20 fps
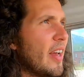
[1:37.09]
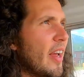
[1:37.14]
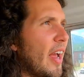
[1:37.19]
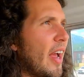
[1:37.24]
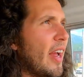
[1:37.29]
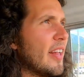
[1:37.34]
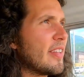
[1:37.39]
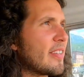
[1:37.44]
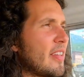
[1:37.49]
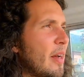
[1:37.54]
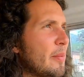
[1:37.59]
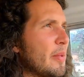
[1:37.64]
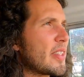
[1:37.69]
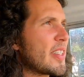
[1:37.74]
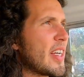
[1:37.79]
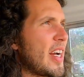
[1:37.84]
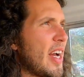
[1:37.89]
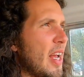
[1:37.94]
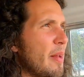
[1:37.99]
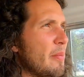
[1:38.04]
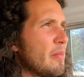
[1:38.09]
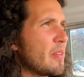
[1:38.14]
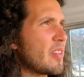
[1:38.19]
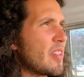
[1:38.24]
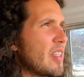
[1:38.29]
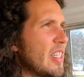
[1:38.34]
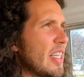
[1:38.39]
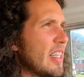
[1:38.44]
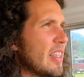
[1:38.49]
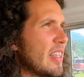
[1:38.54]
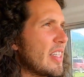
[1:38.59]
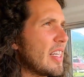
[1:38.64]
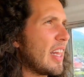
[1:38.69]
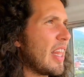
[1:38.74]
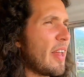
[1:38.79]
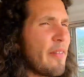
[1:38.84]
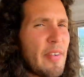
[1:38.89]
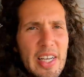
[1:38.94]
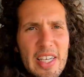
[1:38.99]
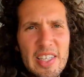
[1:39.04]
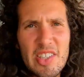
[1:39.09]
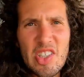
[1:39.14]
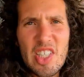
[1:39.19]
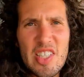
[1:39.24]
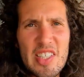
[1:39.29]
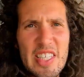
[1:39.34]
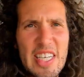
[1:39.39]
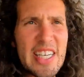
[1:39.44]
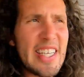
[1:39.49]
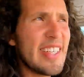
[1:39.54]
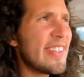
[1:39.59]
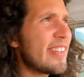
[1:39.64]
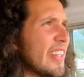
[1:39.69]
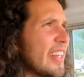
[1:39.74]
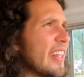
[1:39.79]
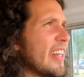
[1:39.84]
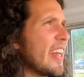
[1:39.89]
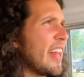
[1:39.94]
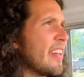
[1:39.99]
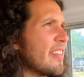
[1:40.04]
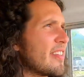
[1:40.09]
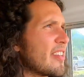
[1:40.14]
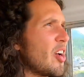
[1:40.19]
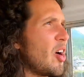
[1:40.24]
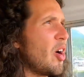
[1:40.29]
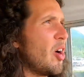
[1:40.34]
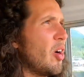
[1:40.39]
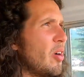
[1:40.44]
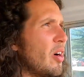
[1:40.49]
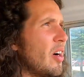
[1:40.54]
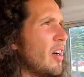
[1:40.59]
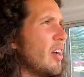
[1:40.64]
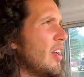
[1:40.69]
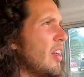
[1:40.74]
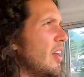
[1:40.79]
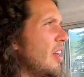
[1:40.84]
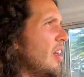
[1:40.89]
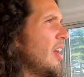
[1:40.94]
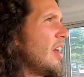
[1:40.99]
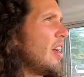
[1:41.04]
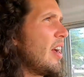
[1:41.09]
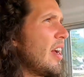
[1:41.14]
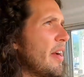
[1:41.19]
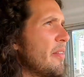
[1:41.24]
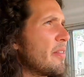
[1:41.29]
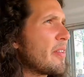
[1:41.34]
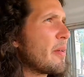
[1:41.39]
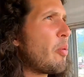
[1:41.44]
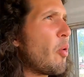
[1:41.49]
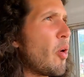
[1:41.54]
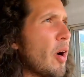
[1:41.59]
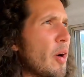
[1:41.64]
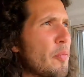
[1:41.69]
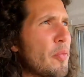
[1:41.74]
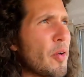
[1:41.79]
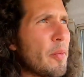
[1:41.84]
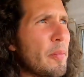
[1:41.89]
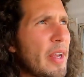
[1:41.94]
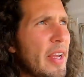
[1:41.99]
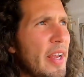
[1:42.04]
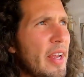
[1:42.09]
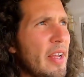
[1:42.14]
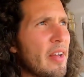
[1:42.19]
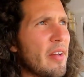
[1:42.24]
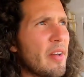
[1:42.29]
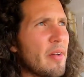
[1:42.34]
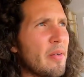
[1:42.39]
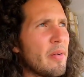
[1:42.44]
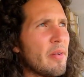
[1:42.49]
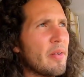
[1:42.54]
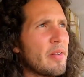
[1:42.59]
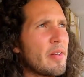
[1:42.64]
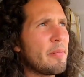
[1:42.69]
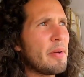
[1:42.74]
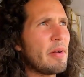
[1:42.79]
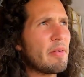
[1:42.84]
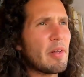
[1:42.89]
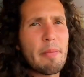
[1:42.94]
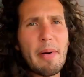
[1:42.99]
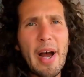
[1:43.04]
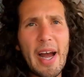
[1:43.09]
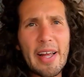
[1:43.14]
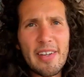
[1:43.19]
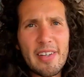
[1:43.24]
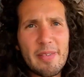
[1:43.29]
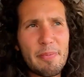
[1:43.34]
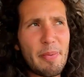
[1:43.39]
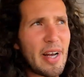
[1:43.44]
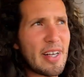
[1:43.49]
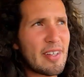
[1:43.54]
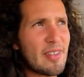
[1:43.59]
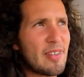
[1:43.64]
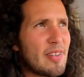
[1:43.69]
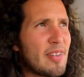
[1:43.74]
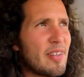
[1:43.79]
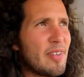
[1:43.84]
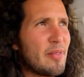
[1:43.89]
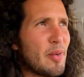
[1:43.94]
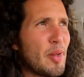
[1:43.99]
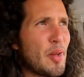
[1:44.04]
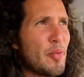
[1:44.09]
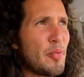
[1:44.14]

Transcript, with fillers: And summertime, the, the living is just easy. And so it was important for me to be able to buy this bus for the